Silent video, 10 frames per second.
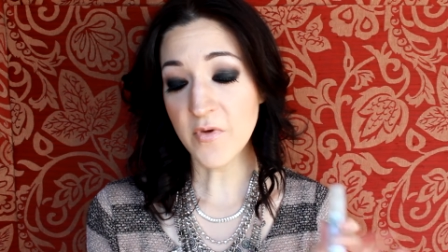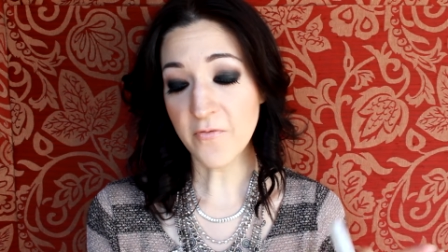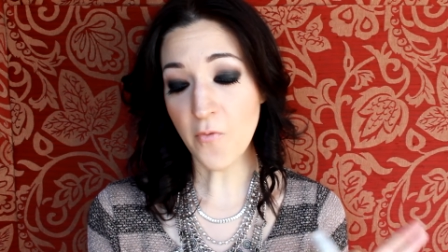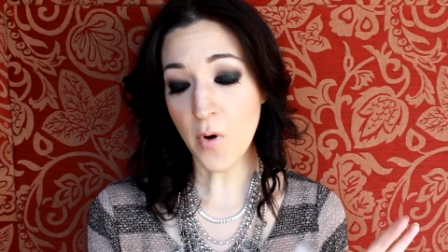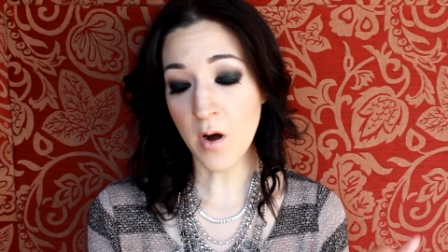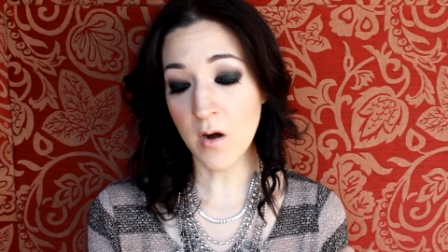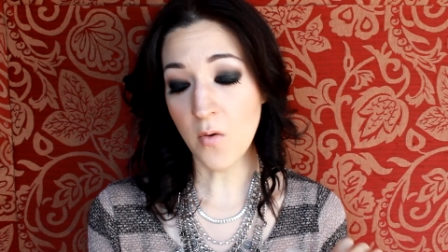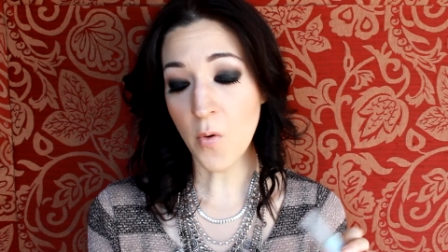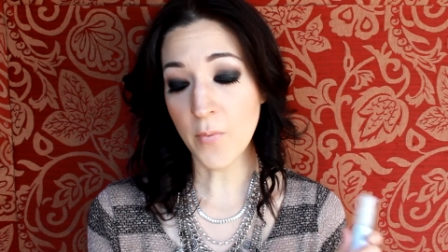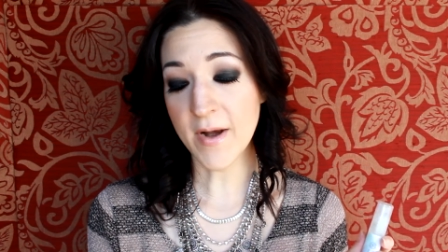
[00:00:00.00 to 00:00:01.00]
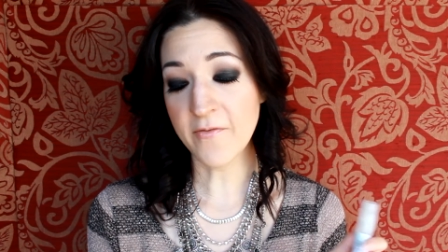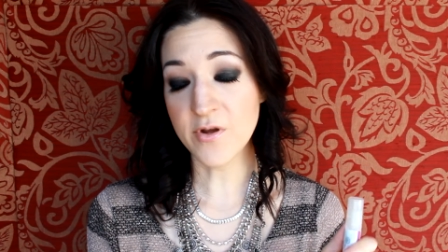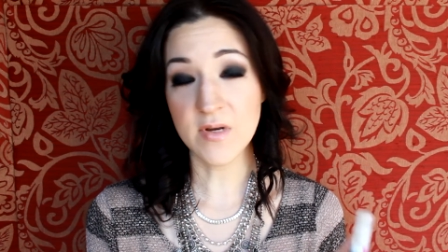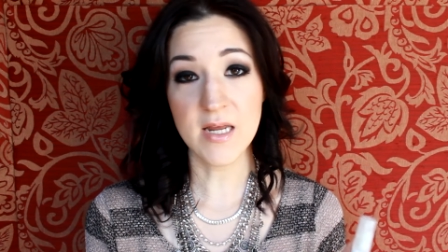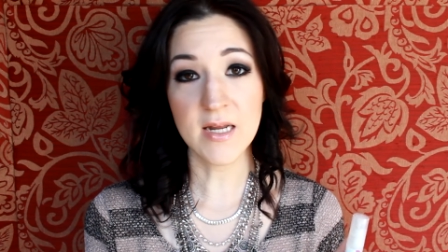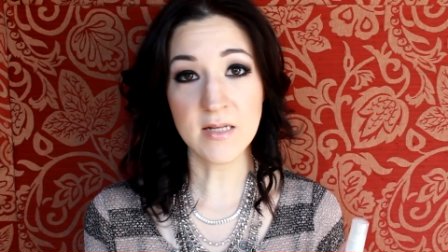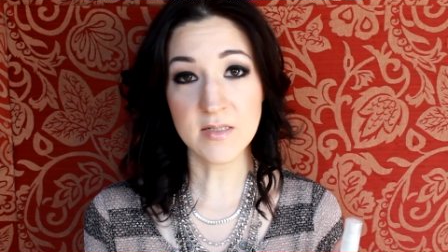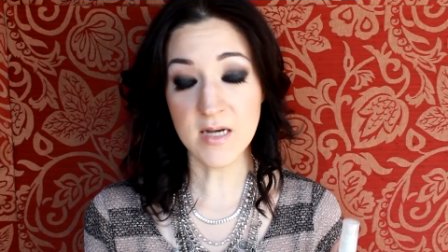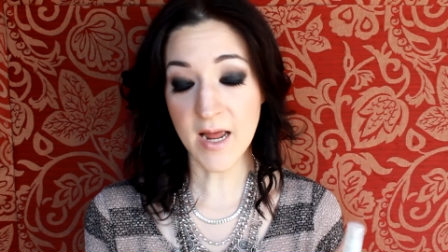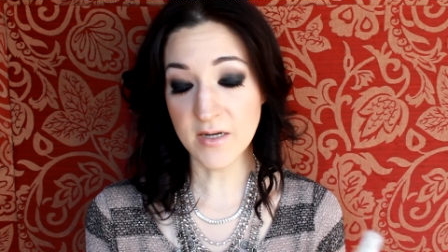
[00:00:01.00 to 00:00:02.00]
before or whenever you need
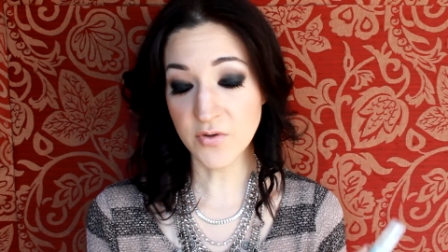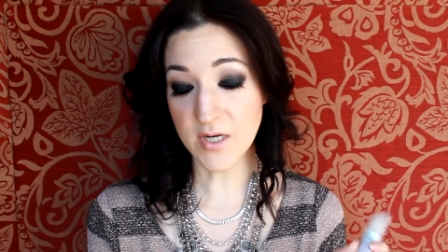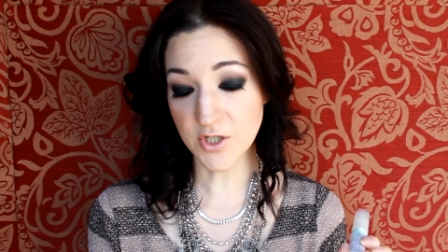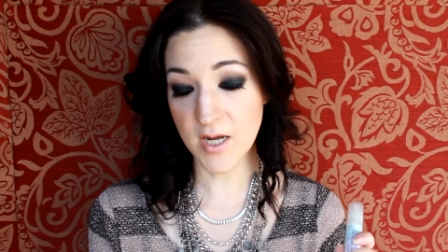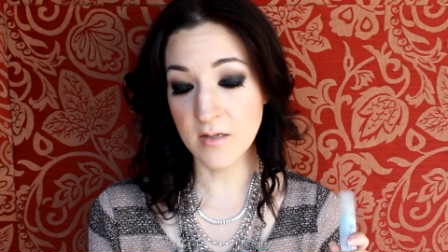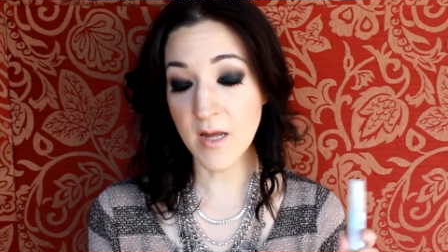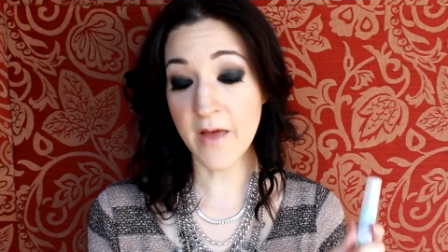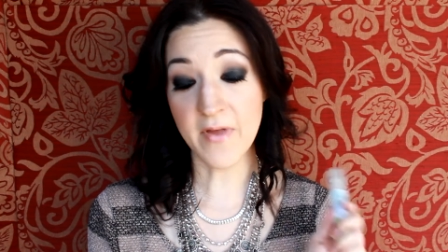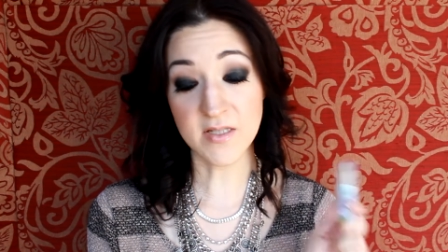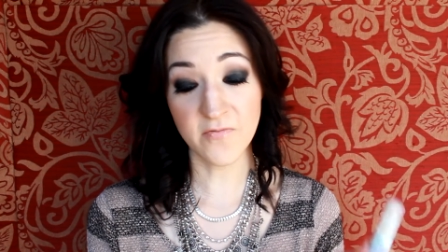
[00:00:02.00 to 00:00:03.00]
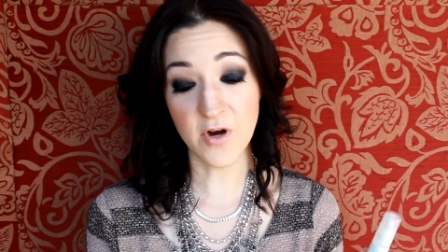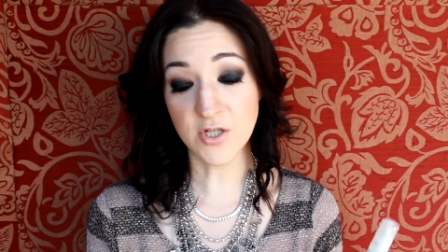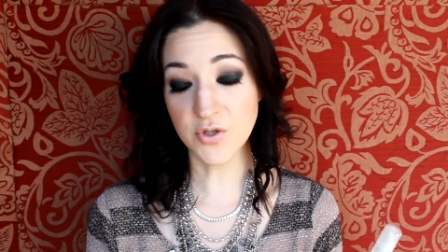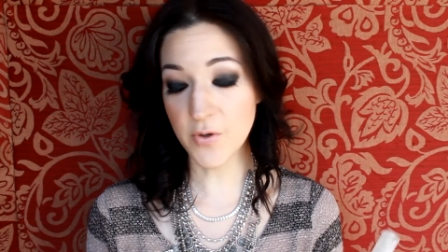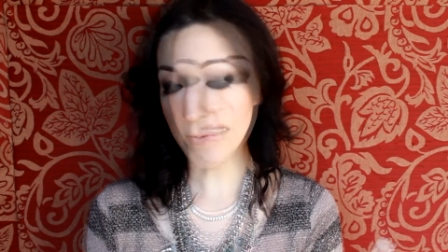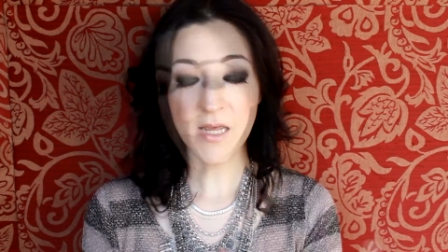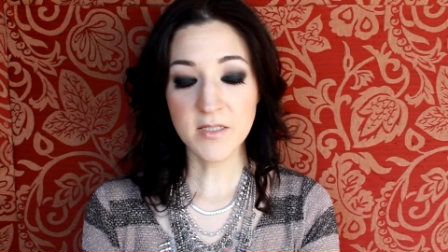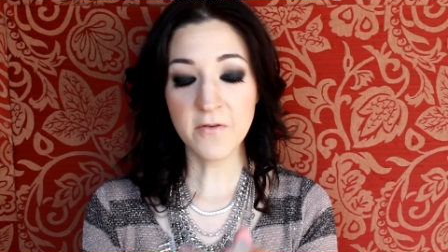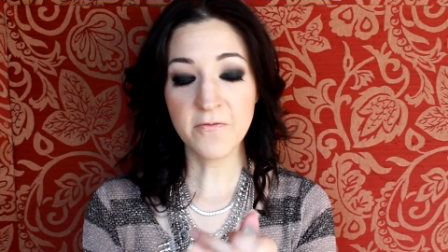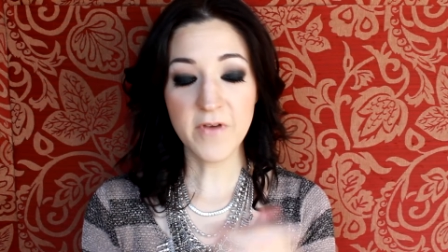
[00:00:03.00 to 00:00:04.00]
instant hydration. And that's very true.
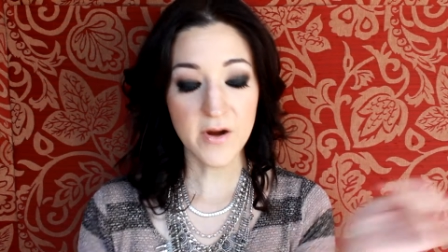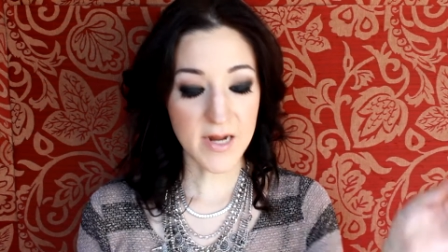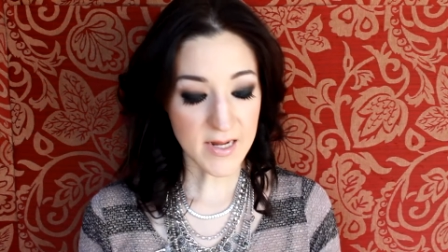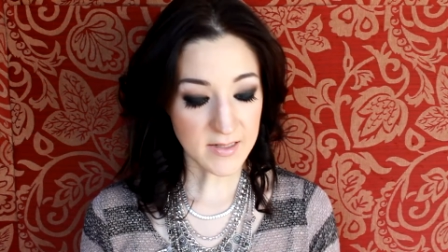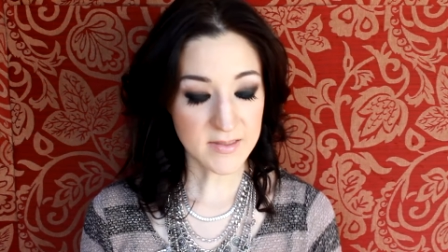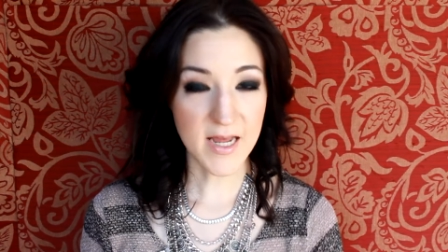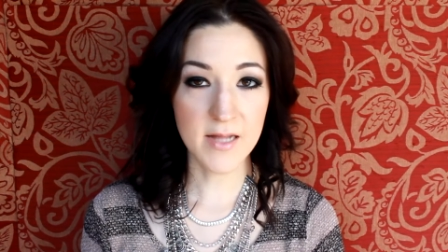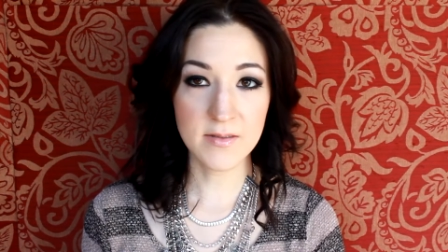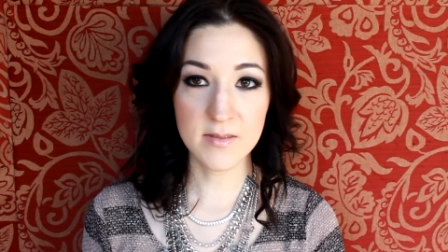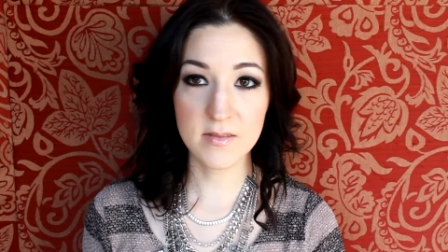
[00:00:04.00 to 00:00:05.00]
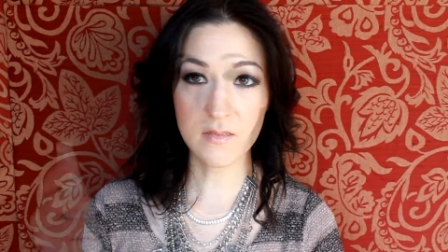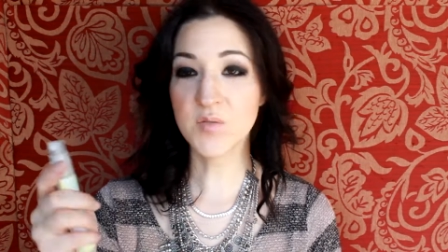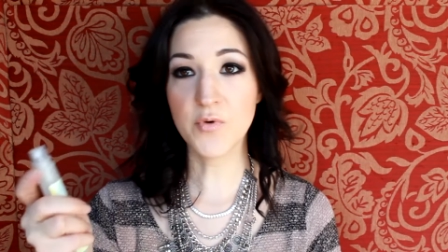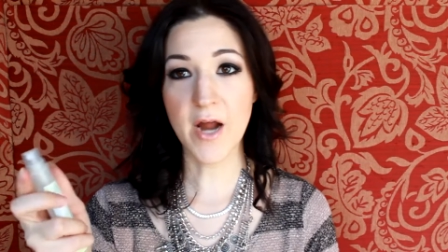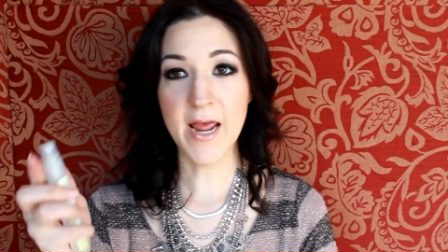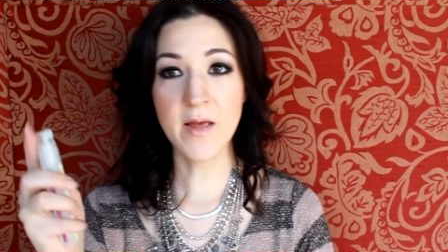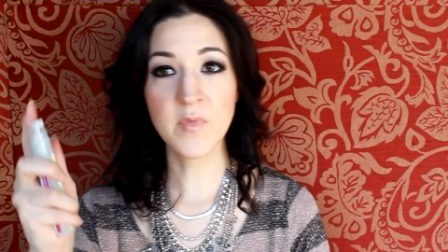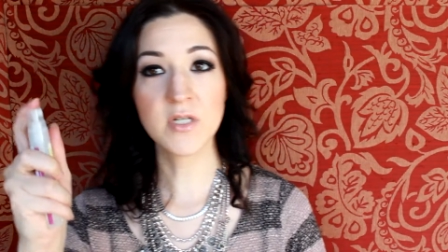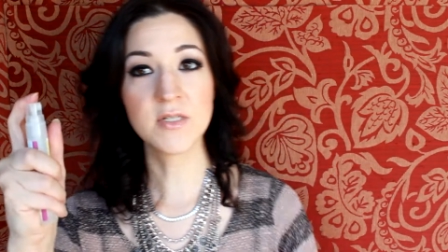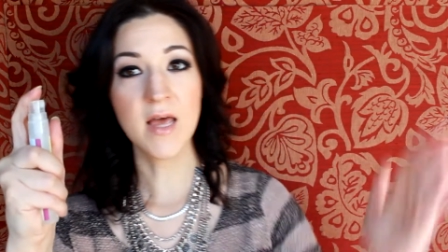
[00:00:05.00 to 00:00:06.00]
It's a very intense spray. I'm
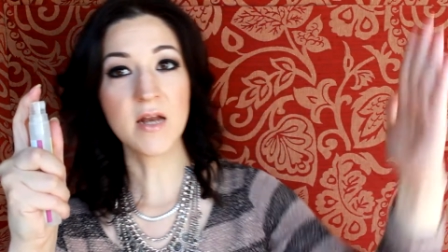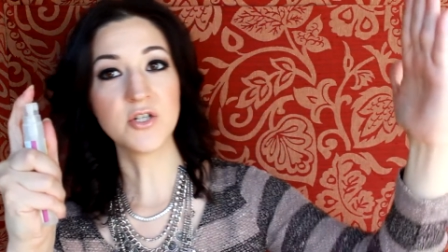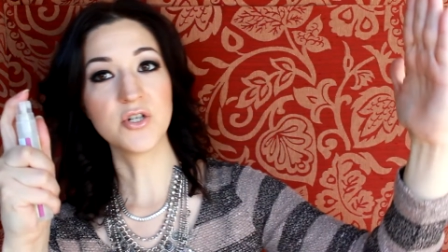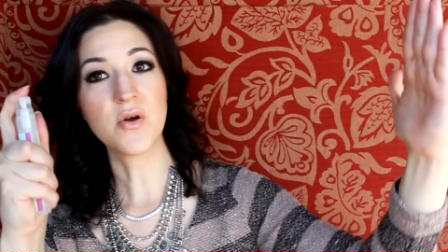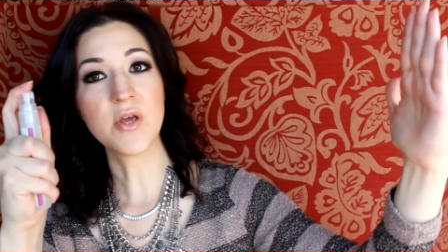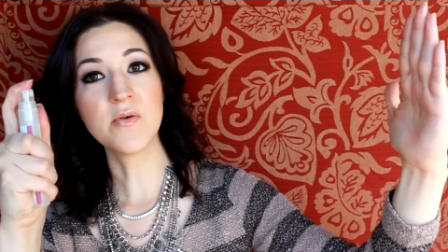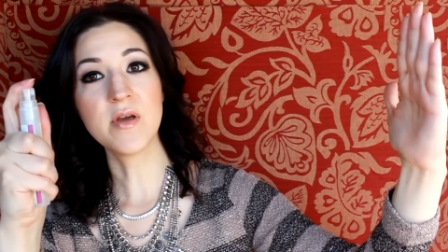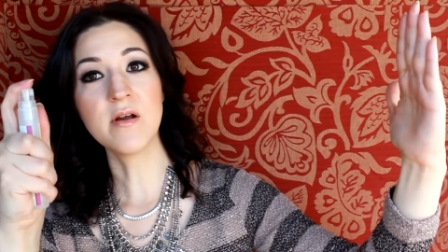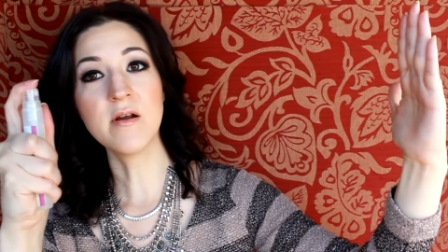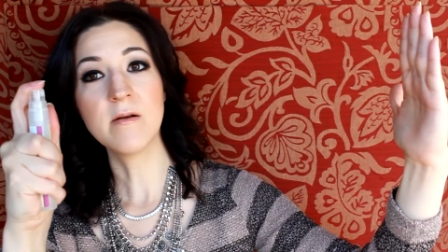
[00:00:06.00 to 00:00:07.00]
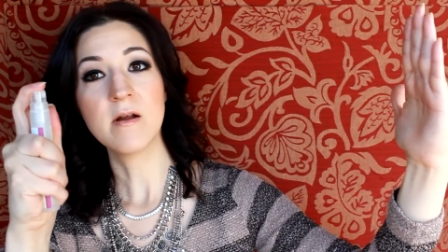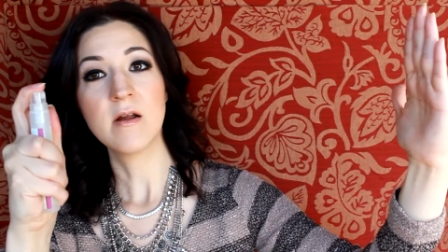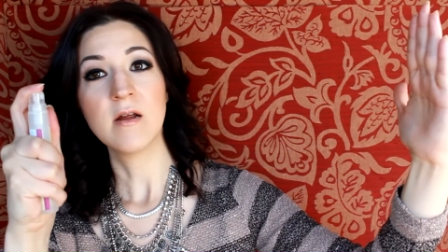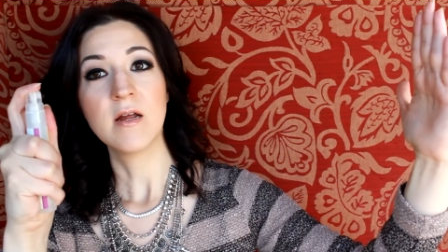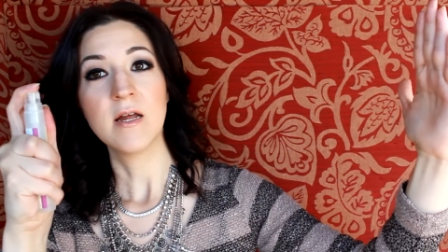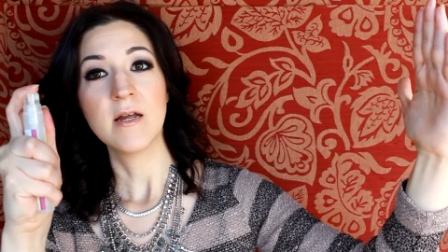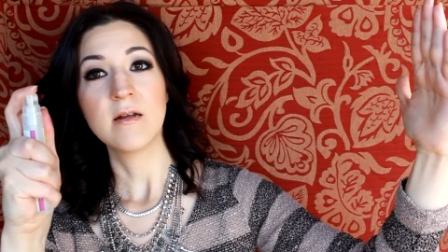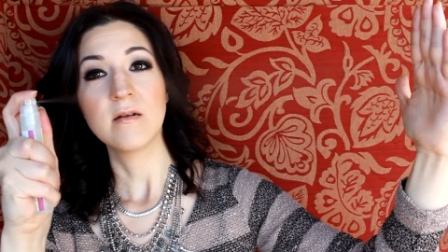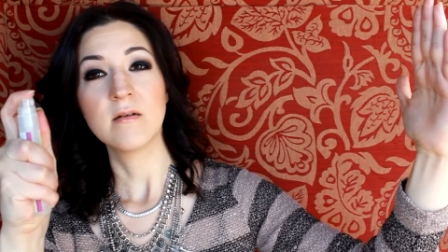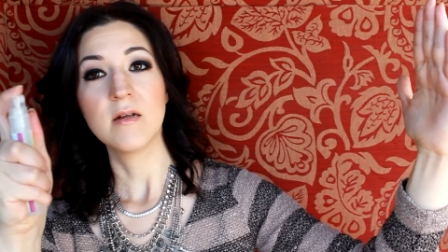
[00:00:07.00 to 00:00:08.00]
gonna just kind of show you here
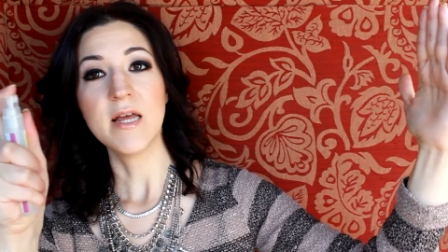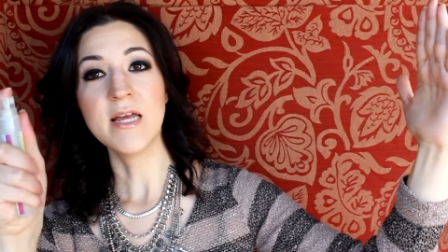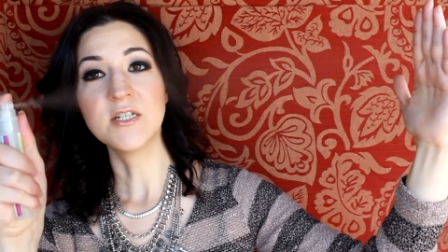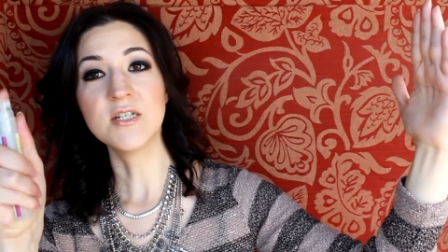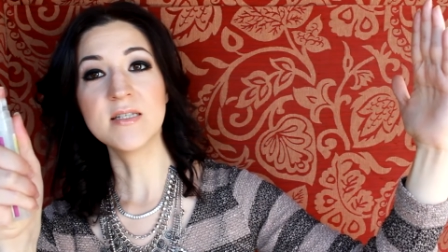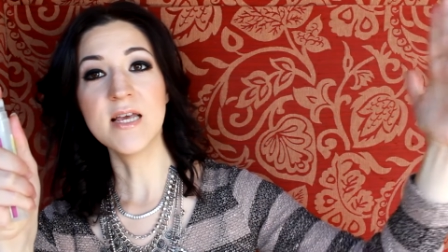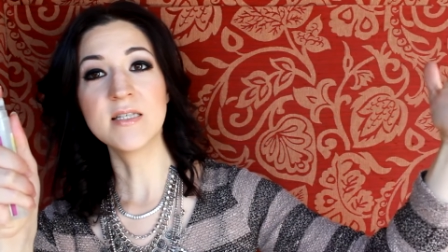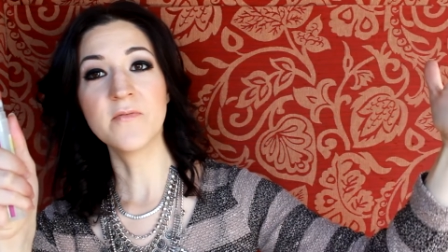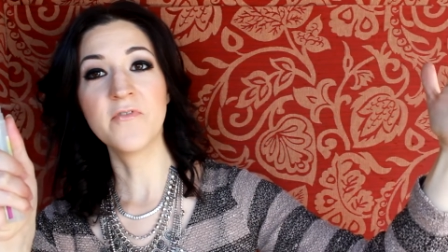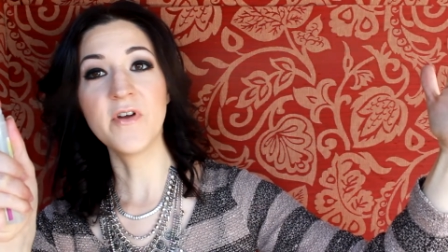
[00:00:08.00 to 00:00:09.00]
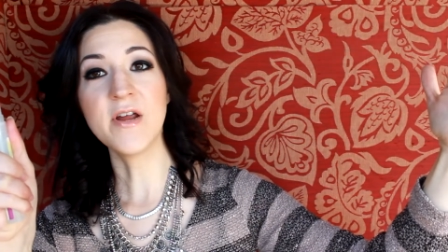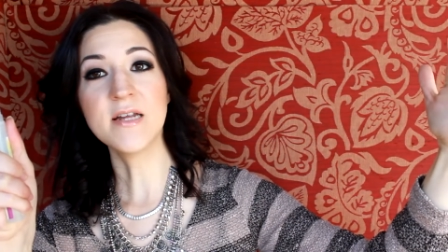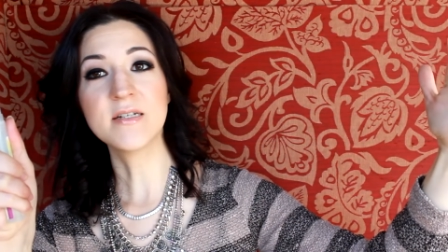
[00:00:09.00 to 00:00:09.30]
it just, it's very